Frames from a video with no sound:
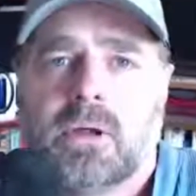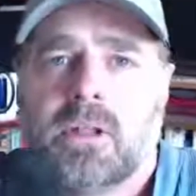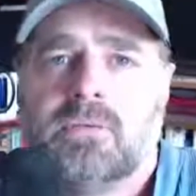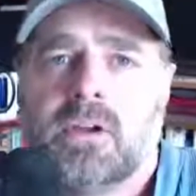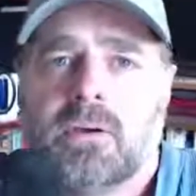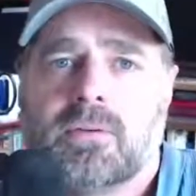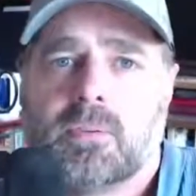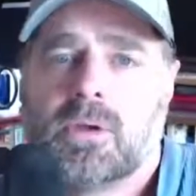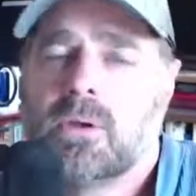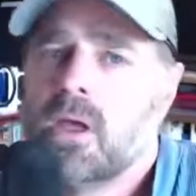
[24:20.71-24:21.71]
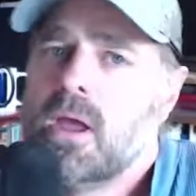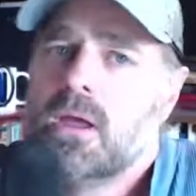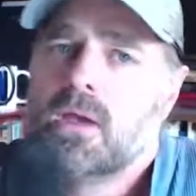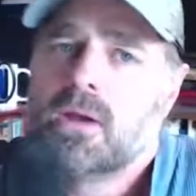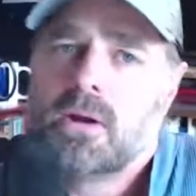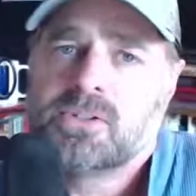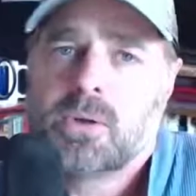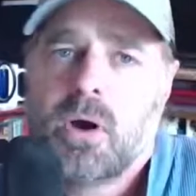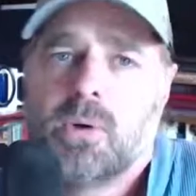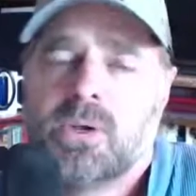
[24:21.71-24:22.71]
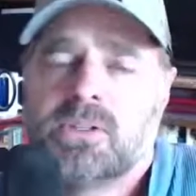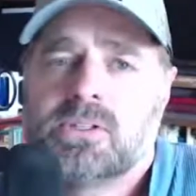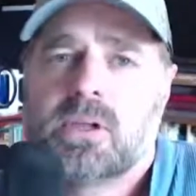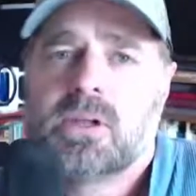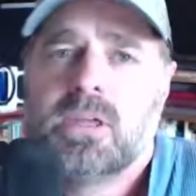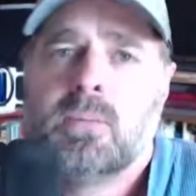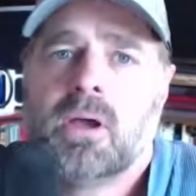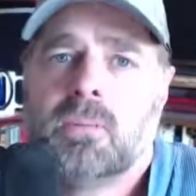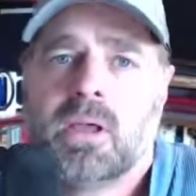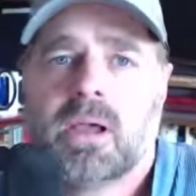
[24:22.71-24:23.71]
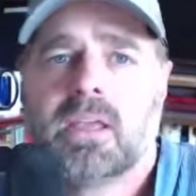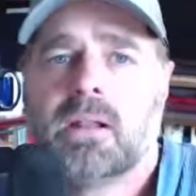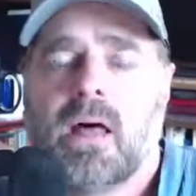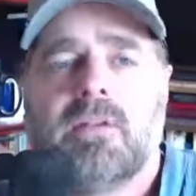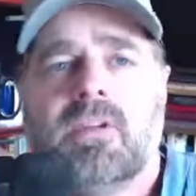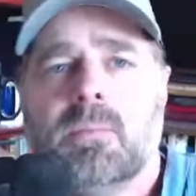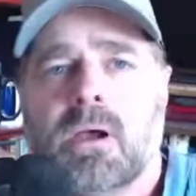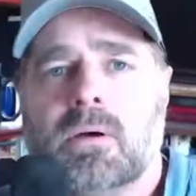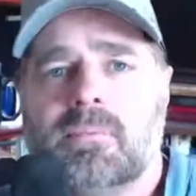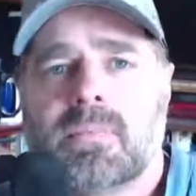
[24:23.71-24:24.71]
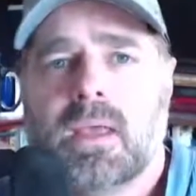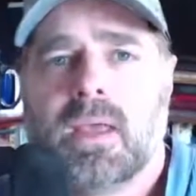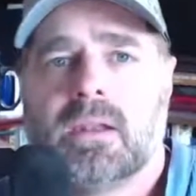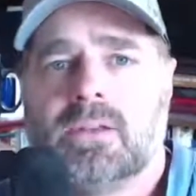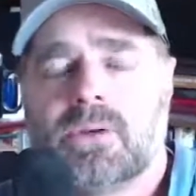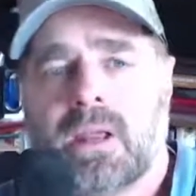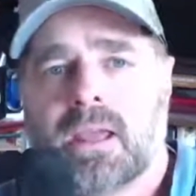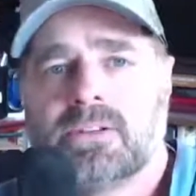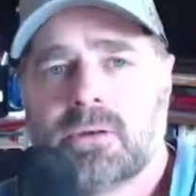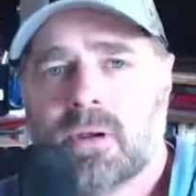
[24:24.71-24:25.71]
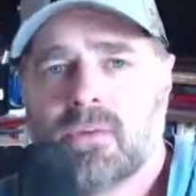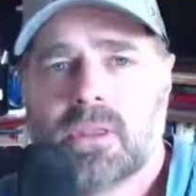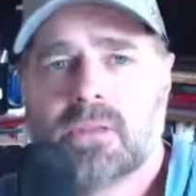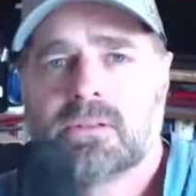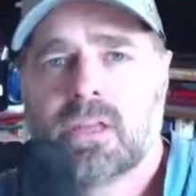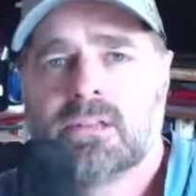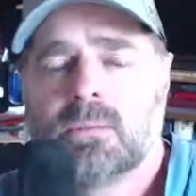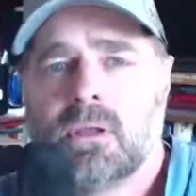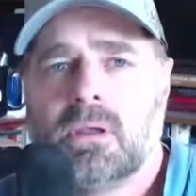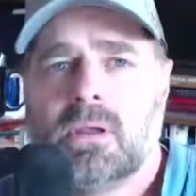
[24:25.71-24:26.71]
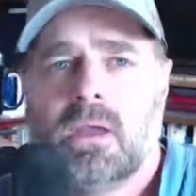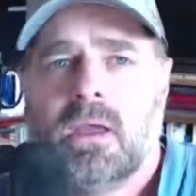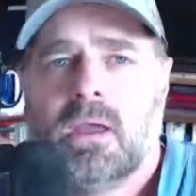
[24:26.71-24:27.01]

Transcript: I'd love to hear from you. You can also always email me. I get a lot of email, and I try to answer everything sent to me.